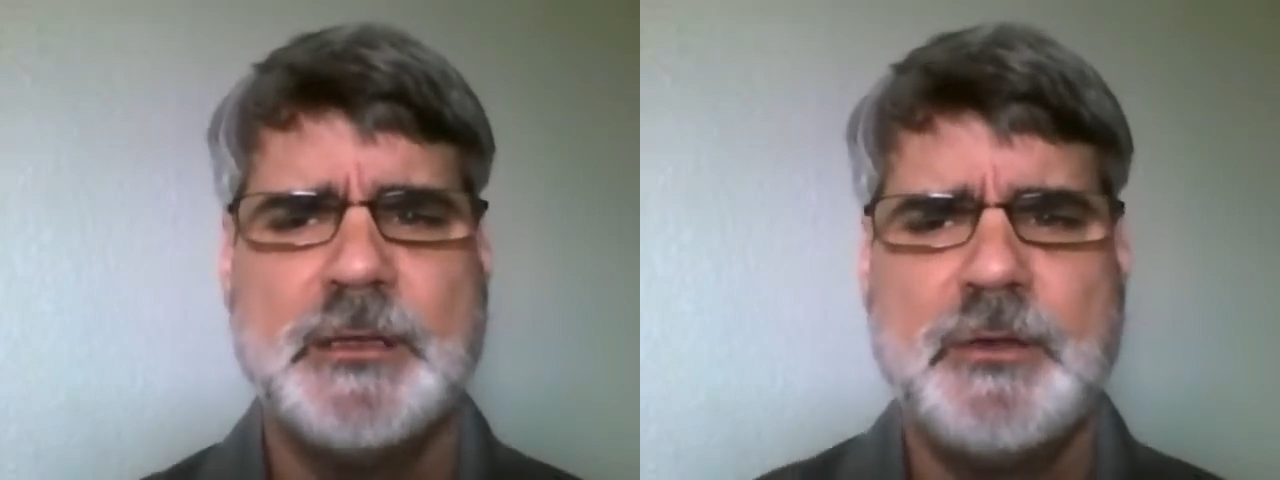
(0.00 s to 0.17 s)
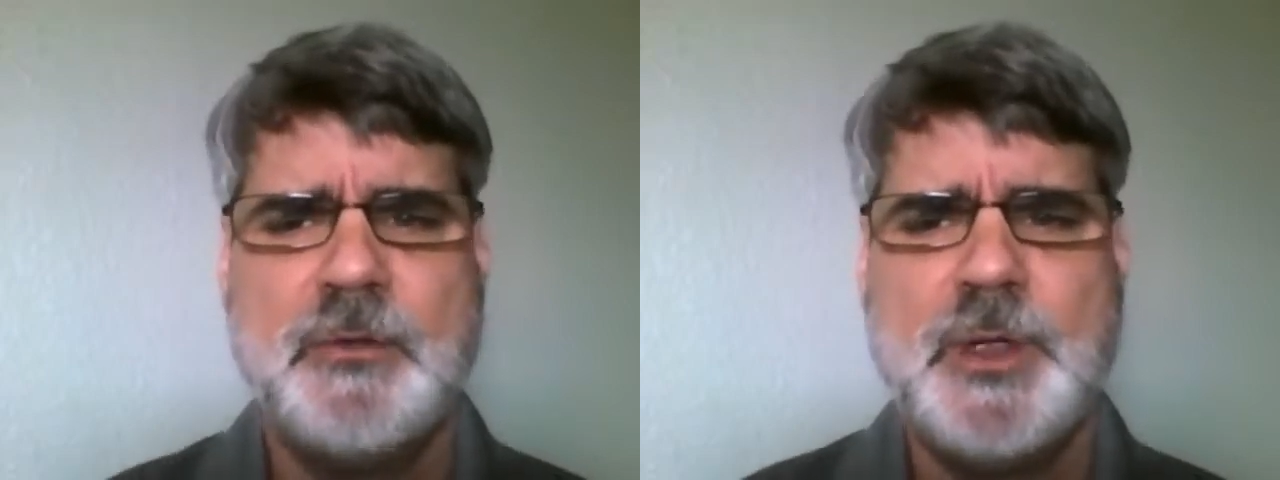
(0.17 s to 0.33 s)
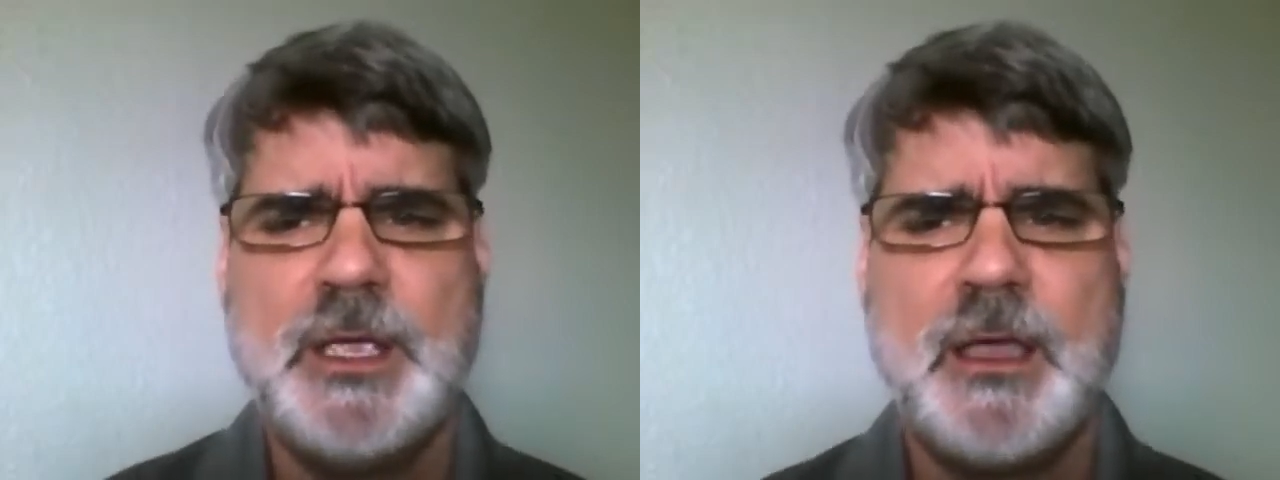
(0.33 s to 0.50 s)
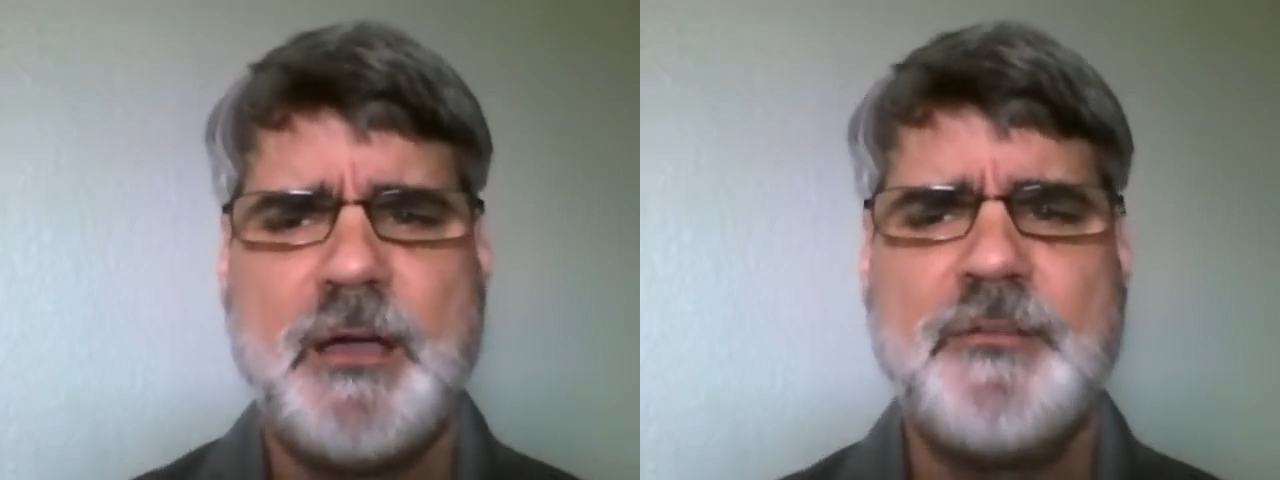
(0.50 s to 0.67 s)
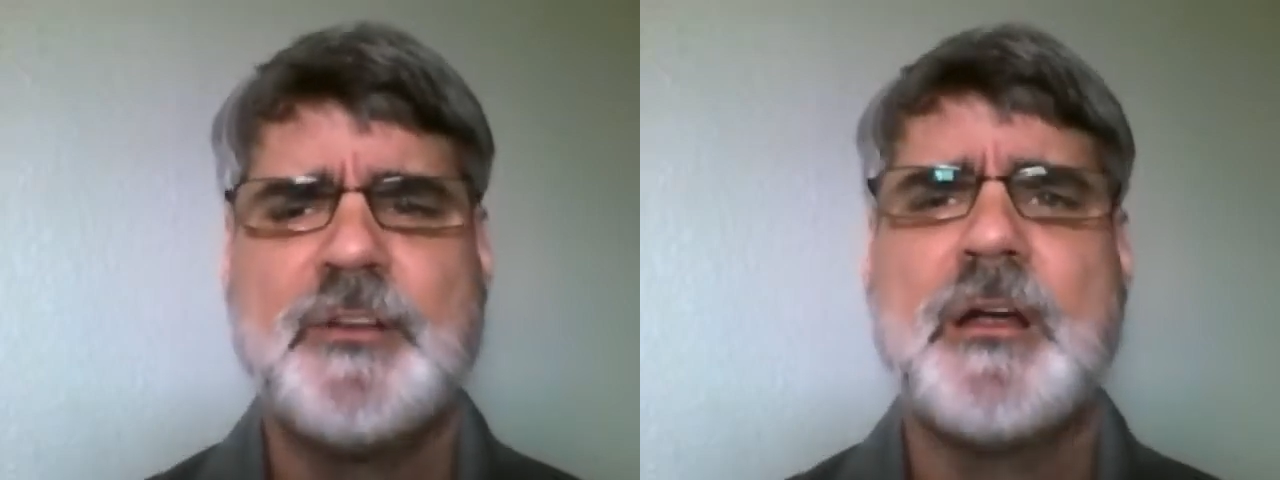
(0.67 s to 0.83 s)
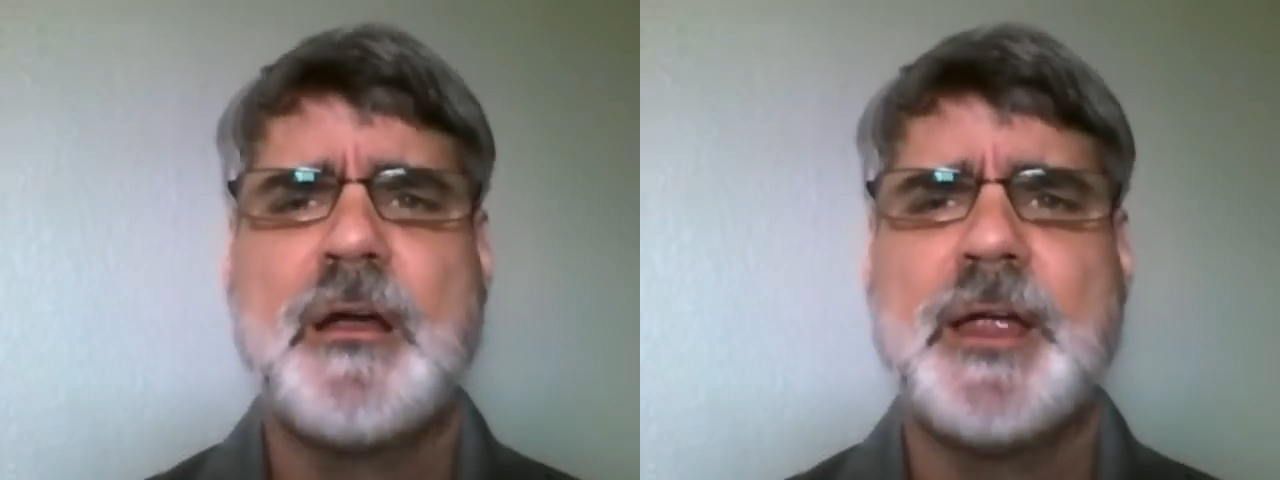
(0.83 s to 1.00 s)
Do we
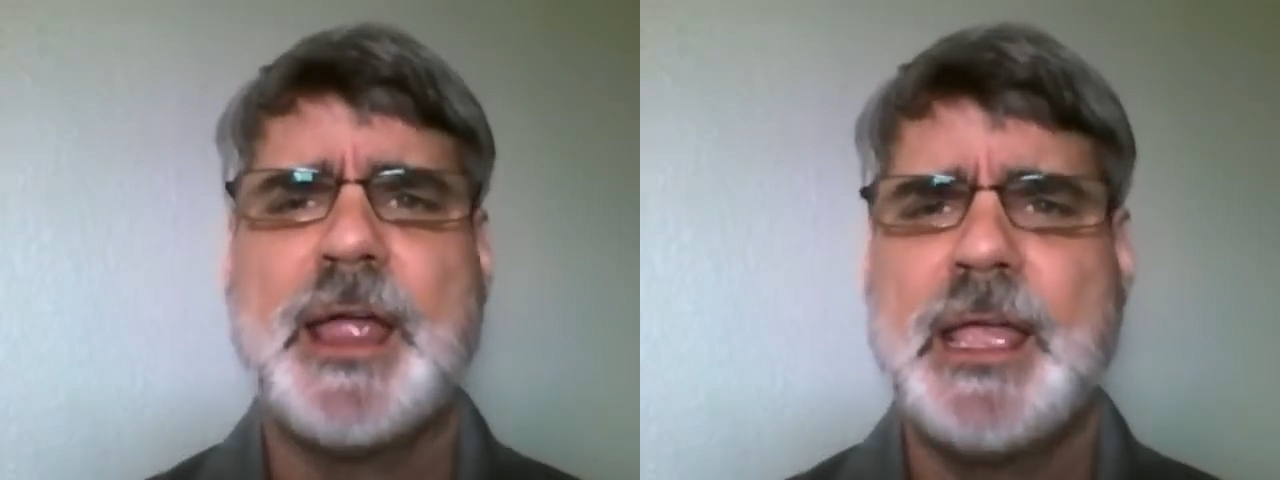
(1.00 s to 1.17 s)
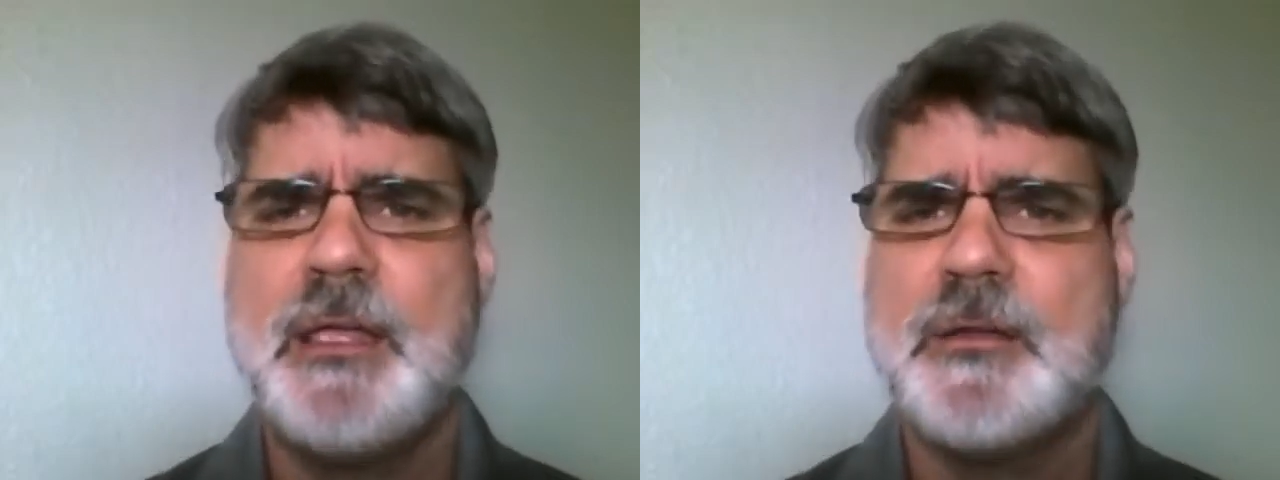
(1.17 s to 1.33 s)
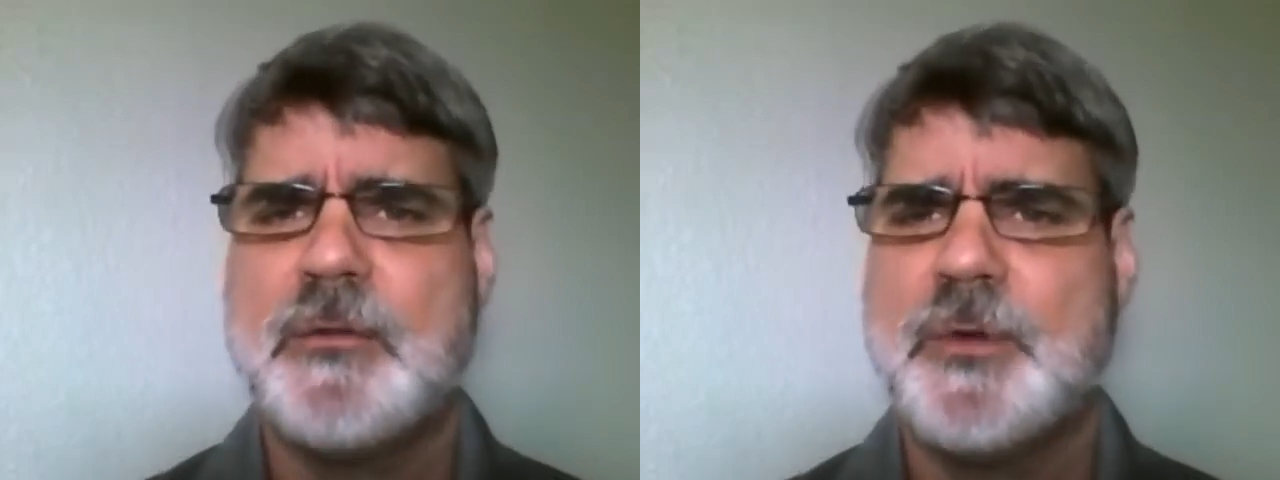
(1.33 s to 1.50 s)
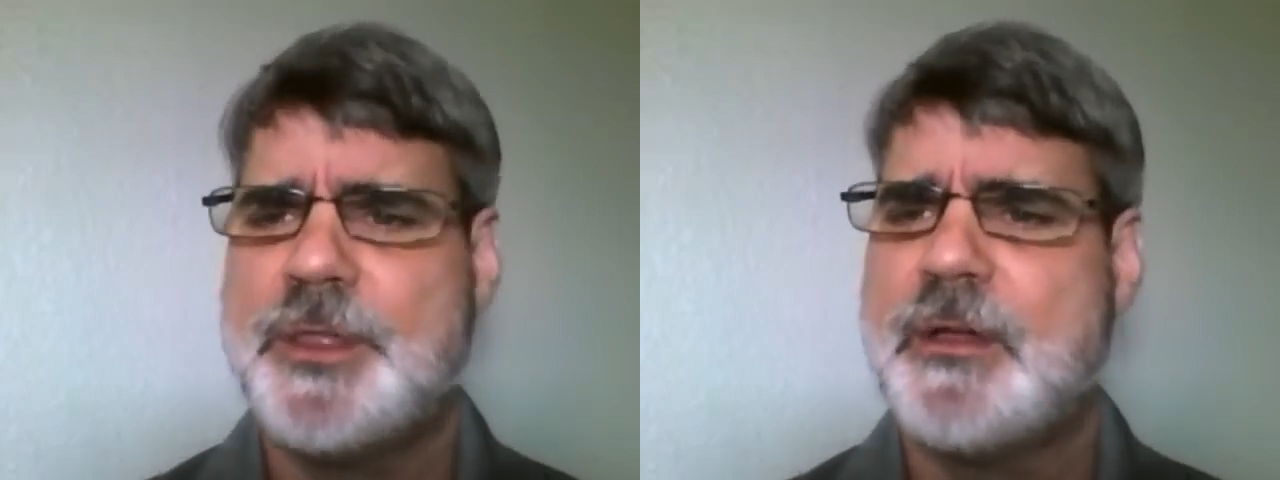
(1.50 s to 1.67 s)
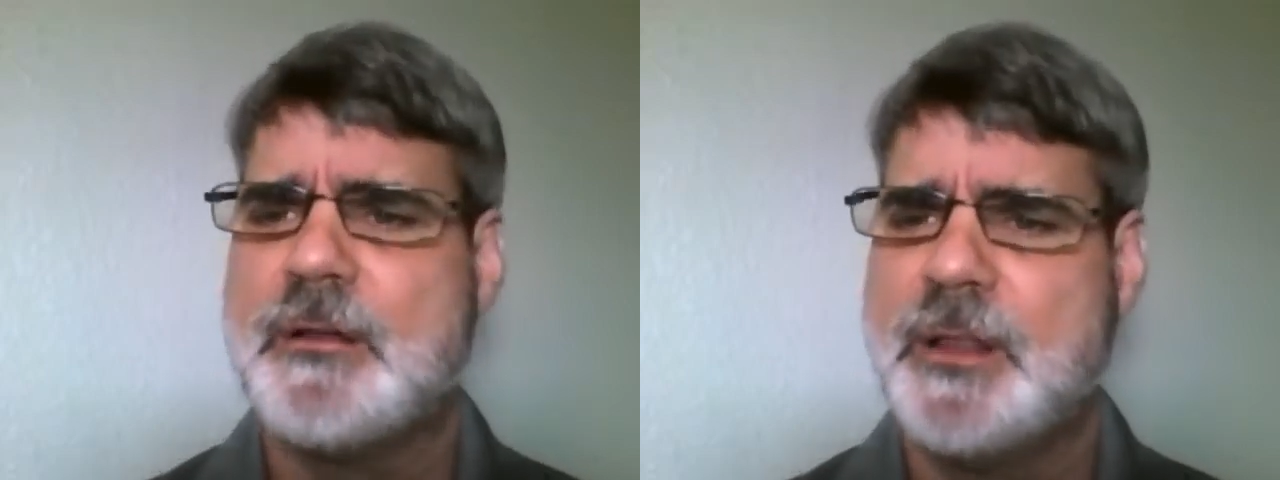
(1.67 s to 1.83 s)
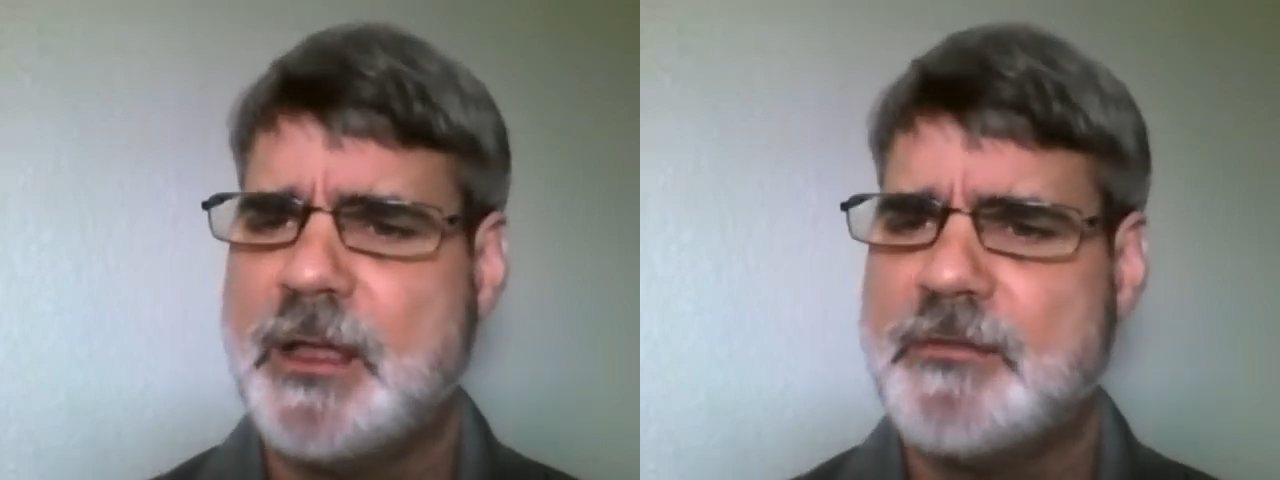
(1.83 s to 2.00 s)
cover our anger with
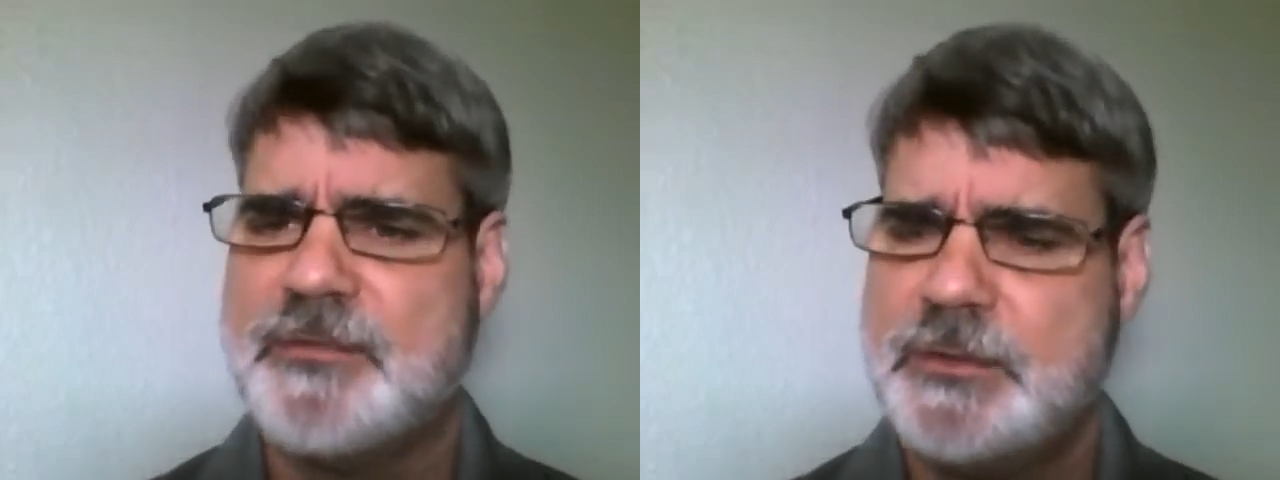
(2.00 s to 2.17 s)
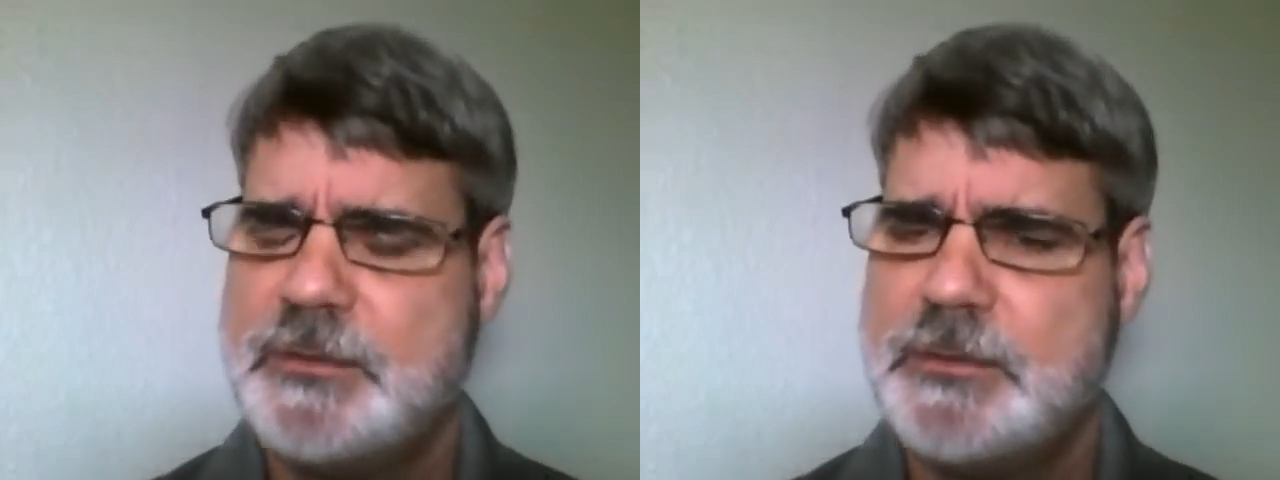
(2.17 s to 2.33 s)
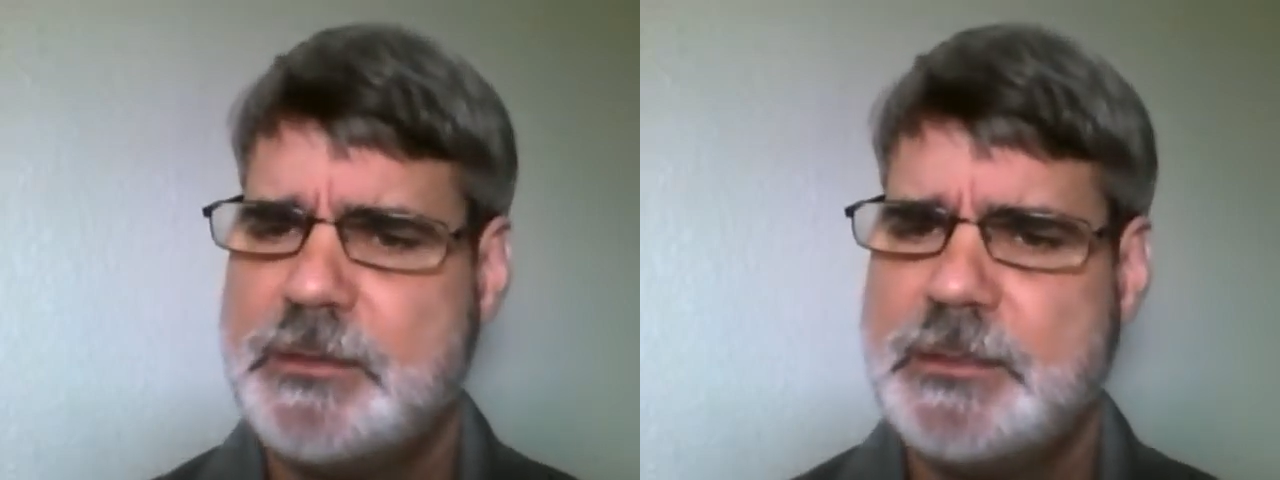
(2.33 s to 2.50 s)
our love?